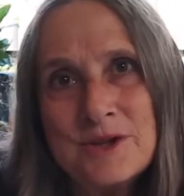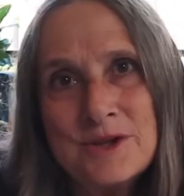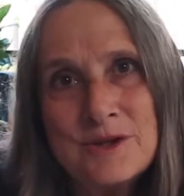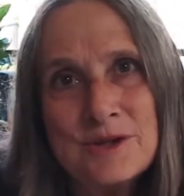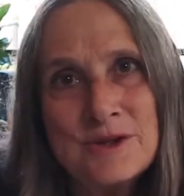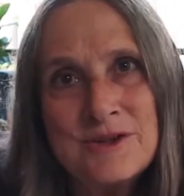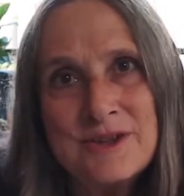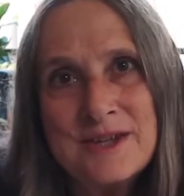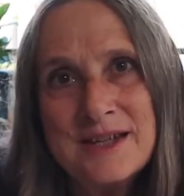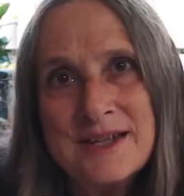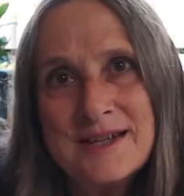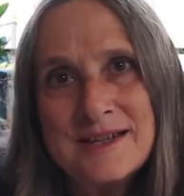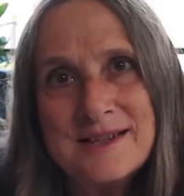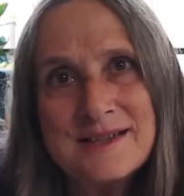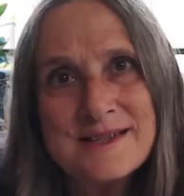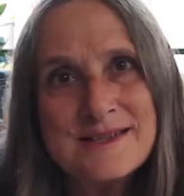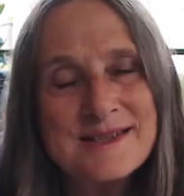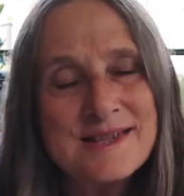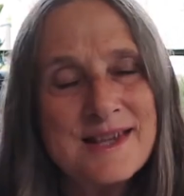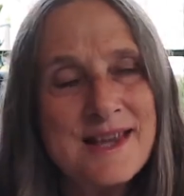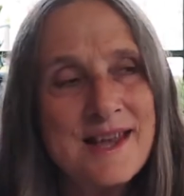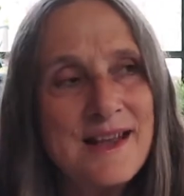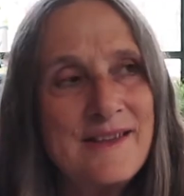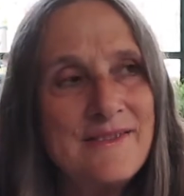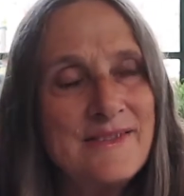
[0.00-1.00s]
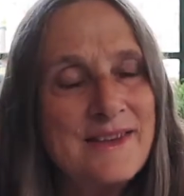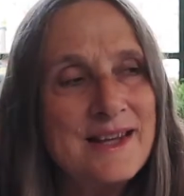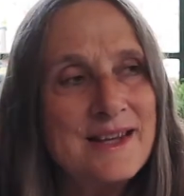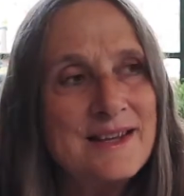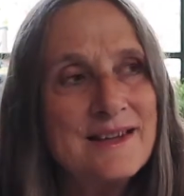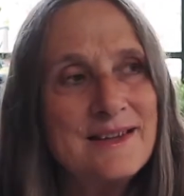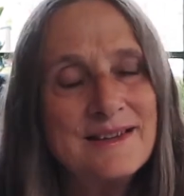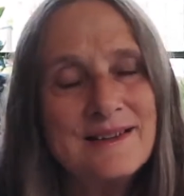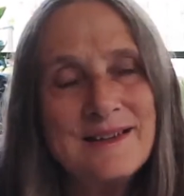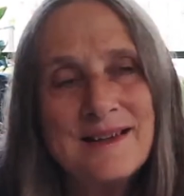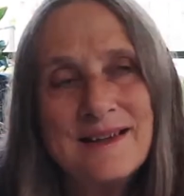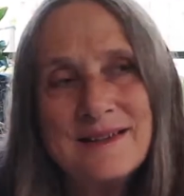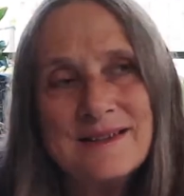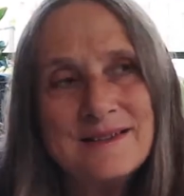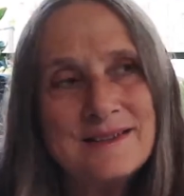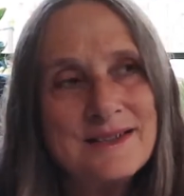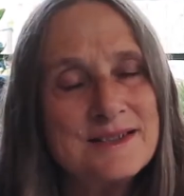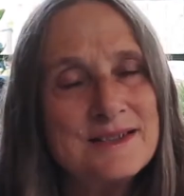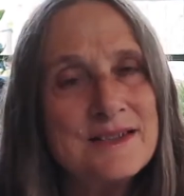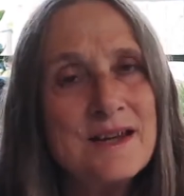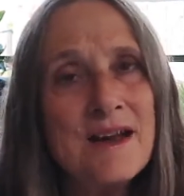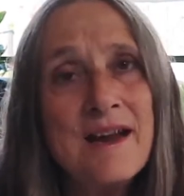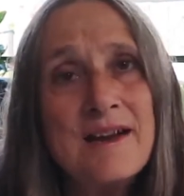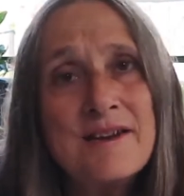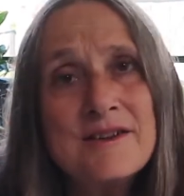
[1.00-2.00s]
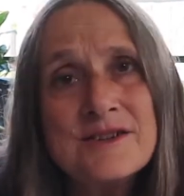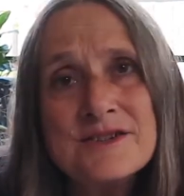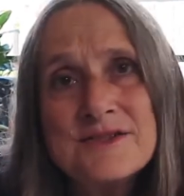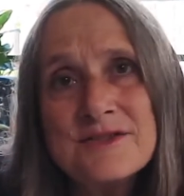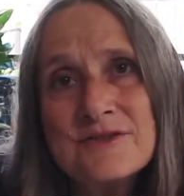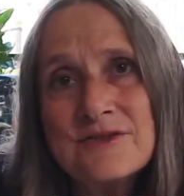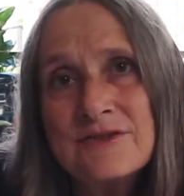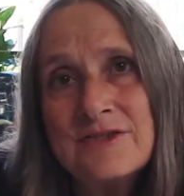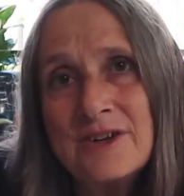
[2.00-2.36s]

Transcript: other things and they the tires are